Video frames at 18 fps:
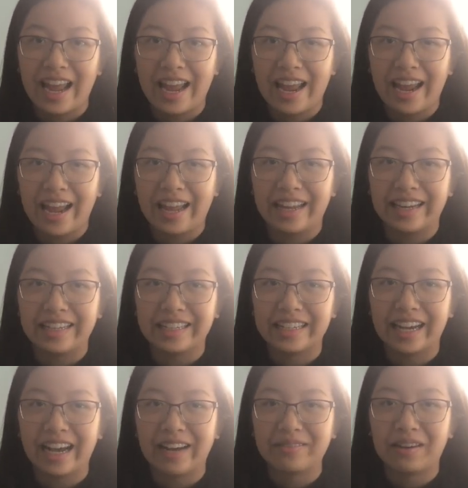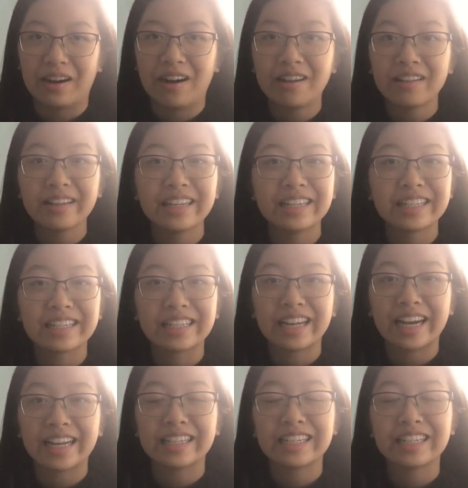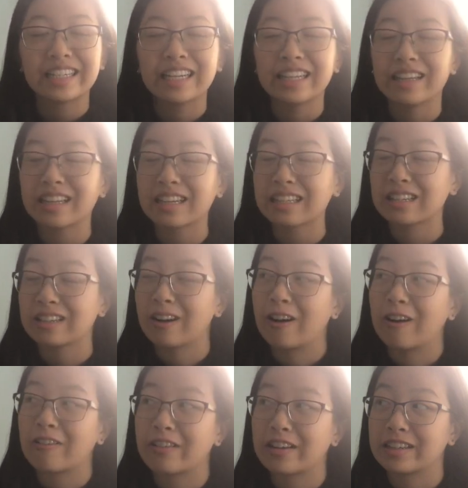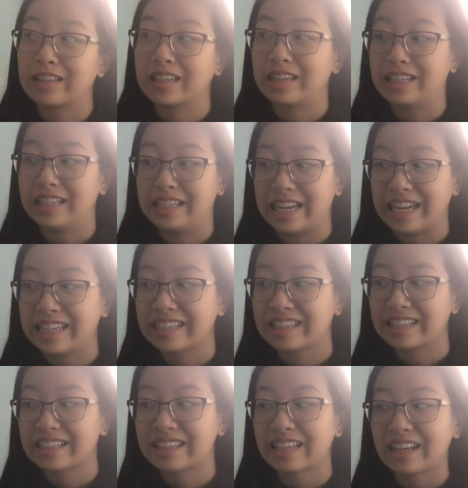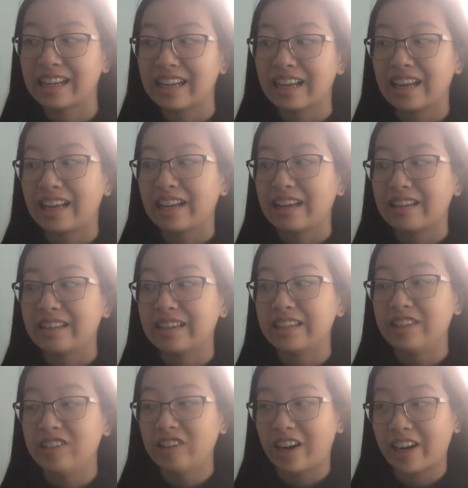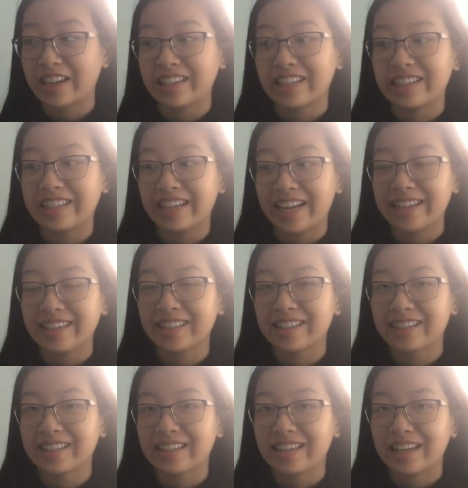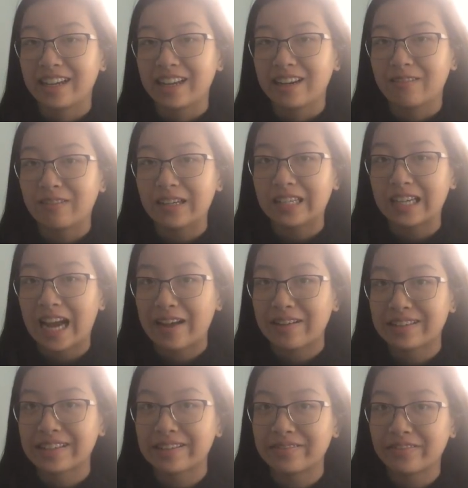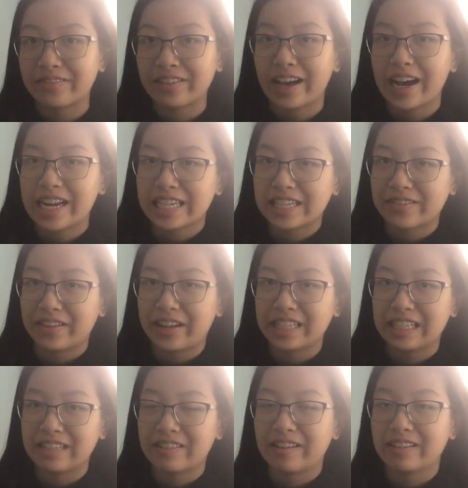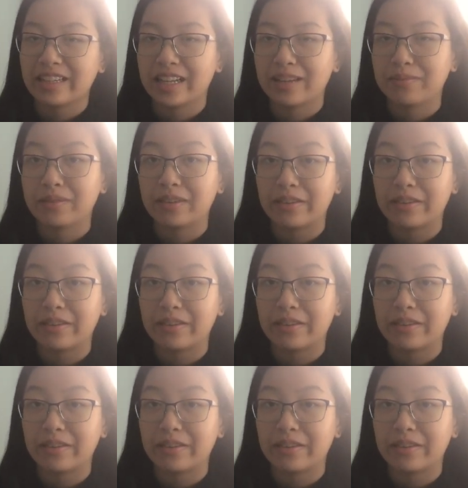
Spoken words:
And all Liz does, she looks over to the dates, the drugged dates, which have some flies flying around them.